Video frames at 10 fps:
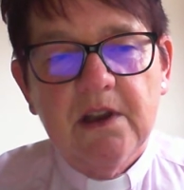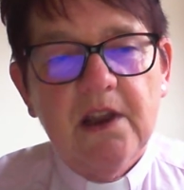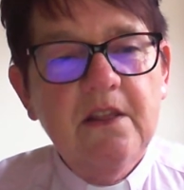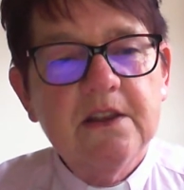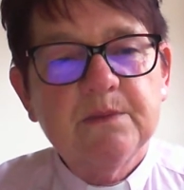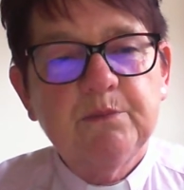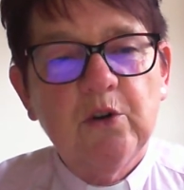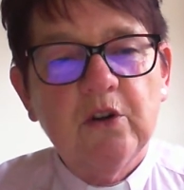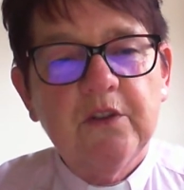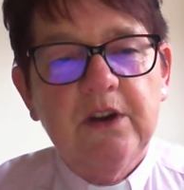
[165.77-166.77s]
In this
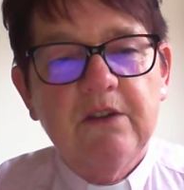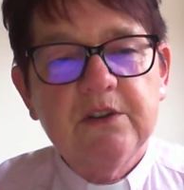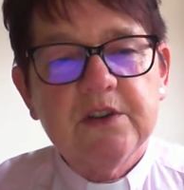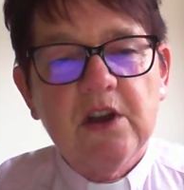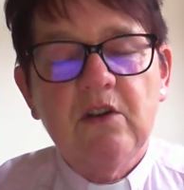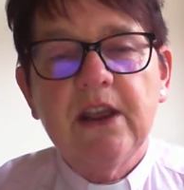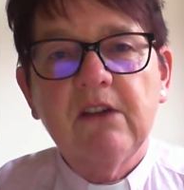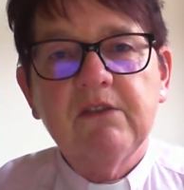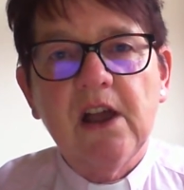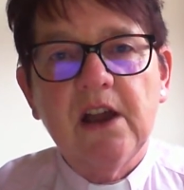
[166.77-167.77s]
book, the lovers only
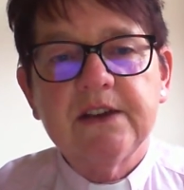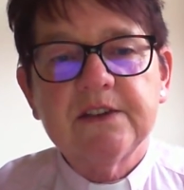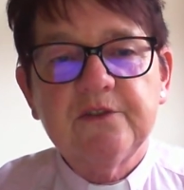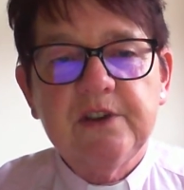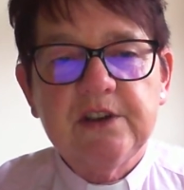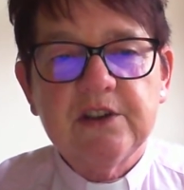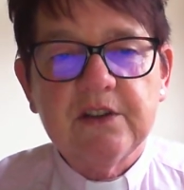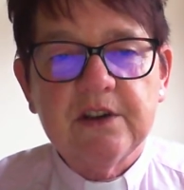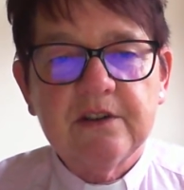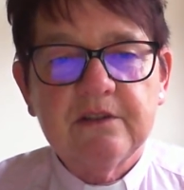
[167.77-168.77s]
have eyes for each
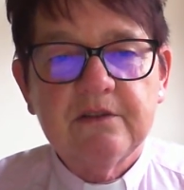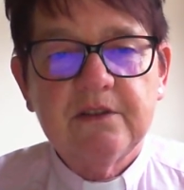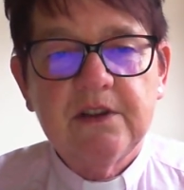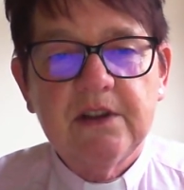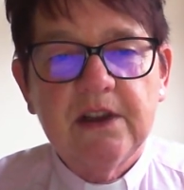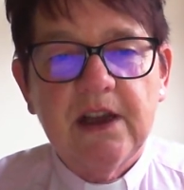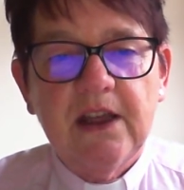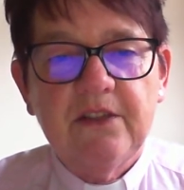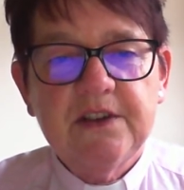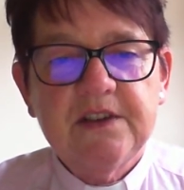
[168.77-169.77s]
other,
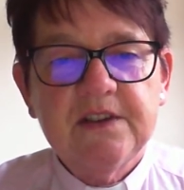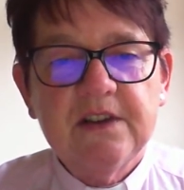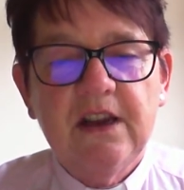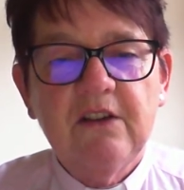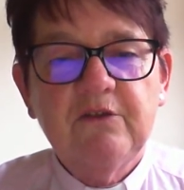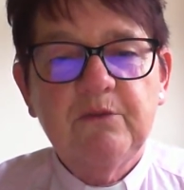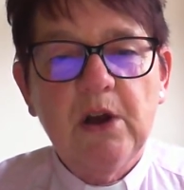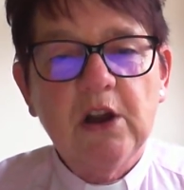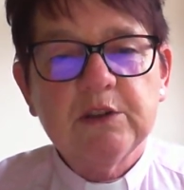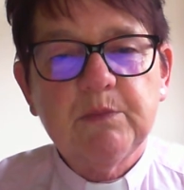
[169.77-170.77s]
and this is a love
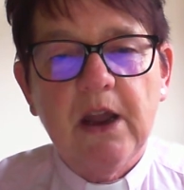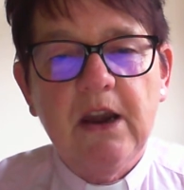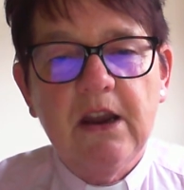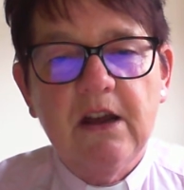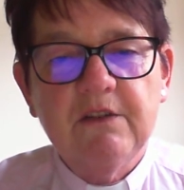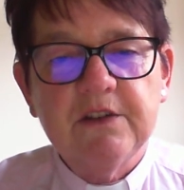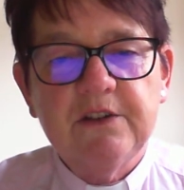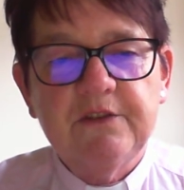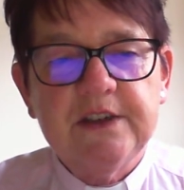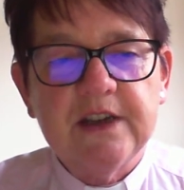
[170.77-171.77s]
marked by love
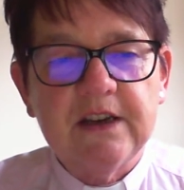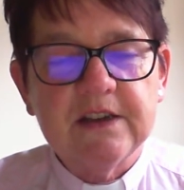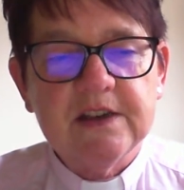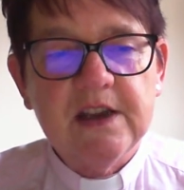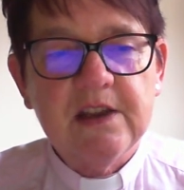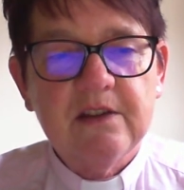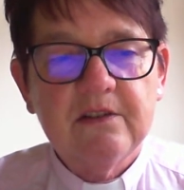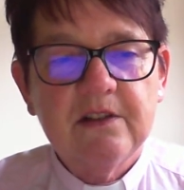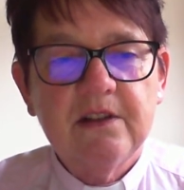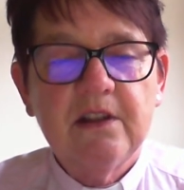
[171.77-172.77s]
and fidelity.
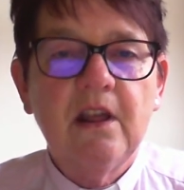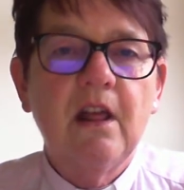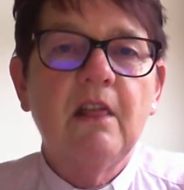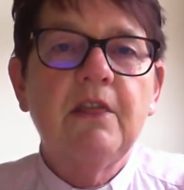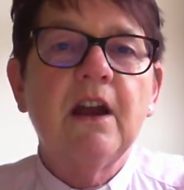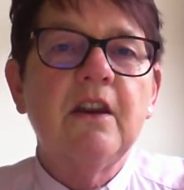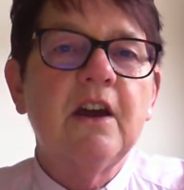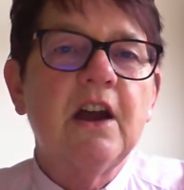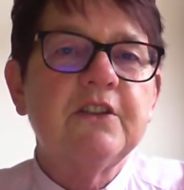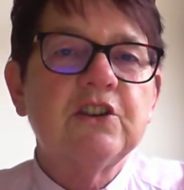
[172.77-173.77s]
They are
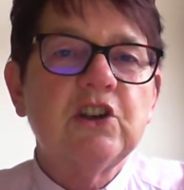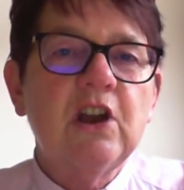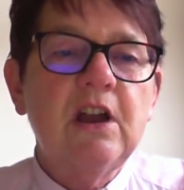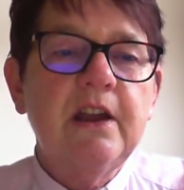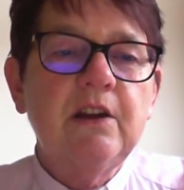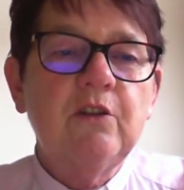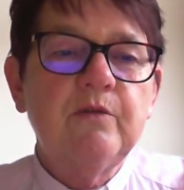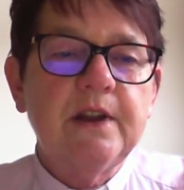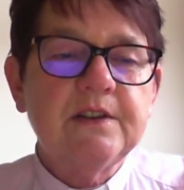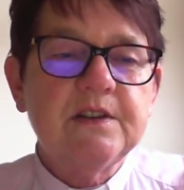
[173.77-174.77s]
neither shy or
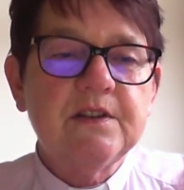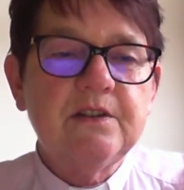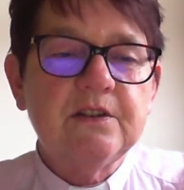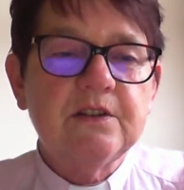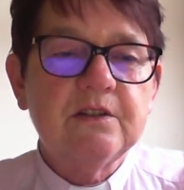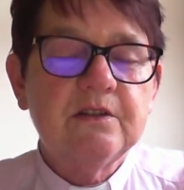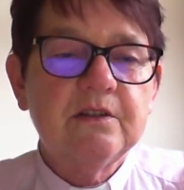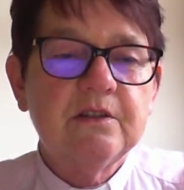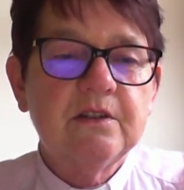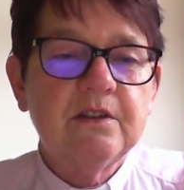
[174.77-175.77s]
reticent.
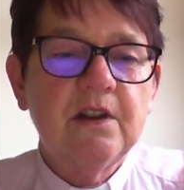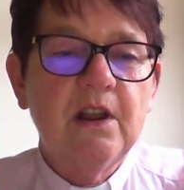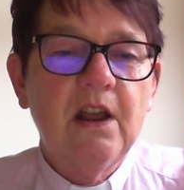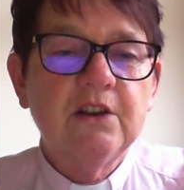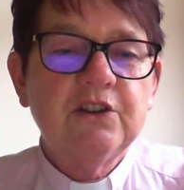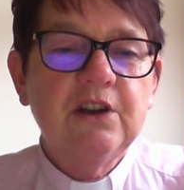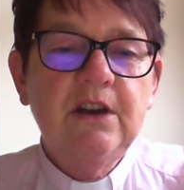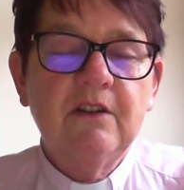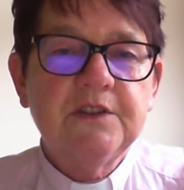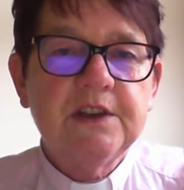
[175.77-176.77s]
She
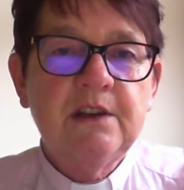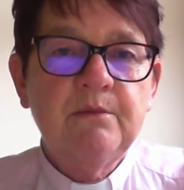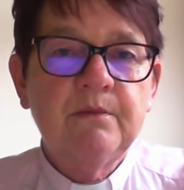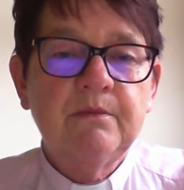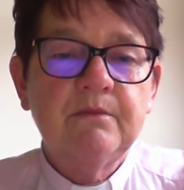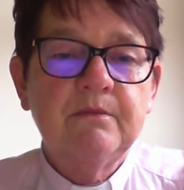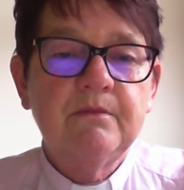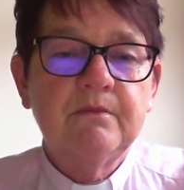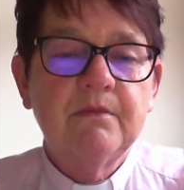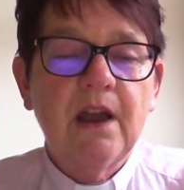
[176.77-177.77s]
loves him,
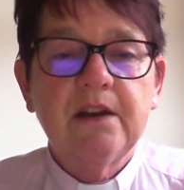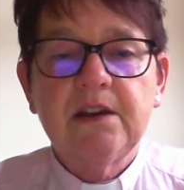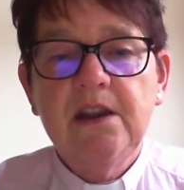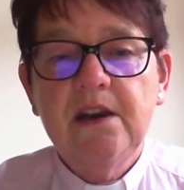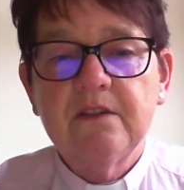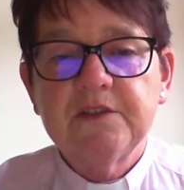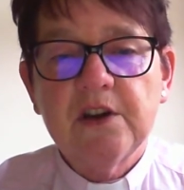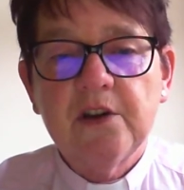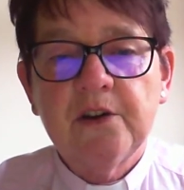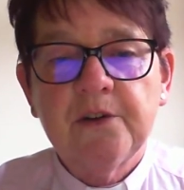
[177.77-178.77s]
and he loves
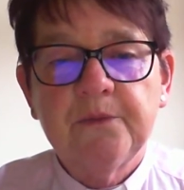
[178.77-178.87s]
her.